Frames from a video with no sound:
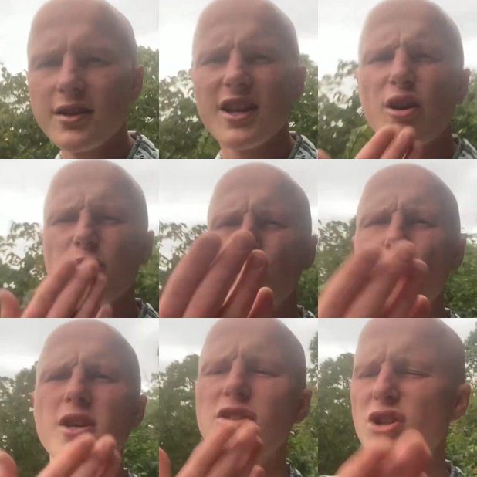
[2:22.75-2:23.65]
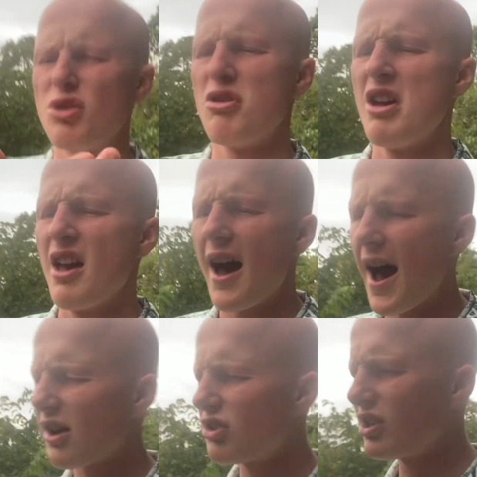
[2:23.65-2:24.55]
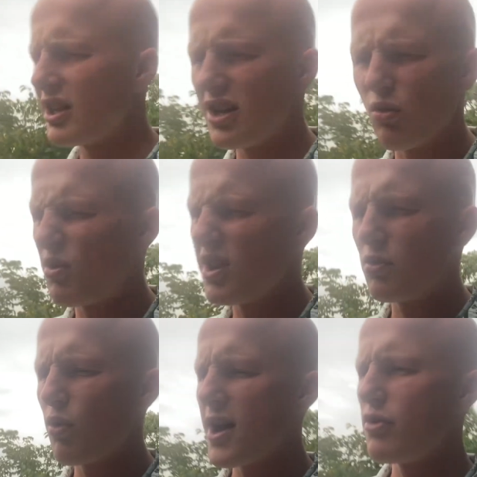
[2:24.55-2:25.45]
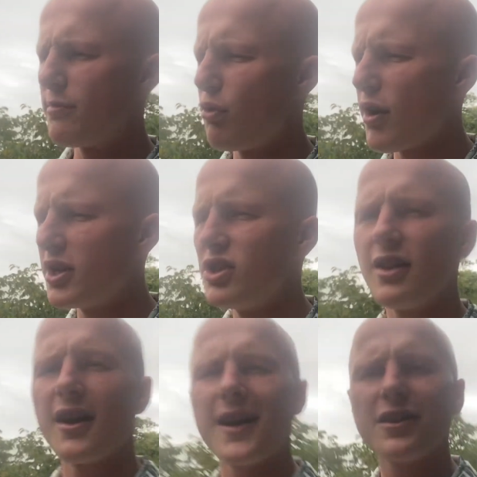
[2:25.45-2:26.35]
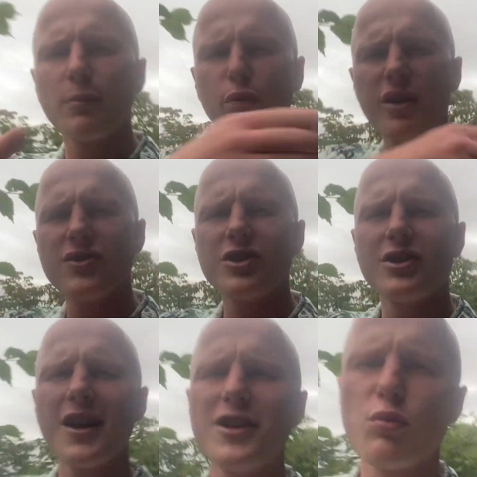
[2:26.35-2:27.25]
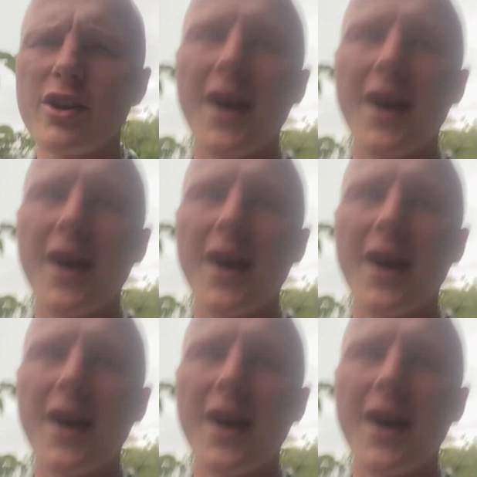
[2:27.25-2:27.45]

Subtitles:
And now I'm talking to you actually in a weird way with more energy than I had the previous days when I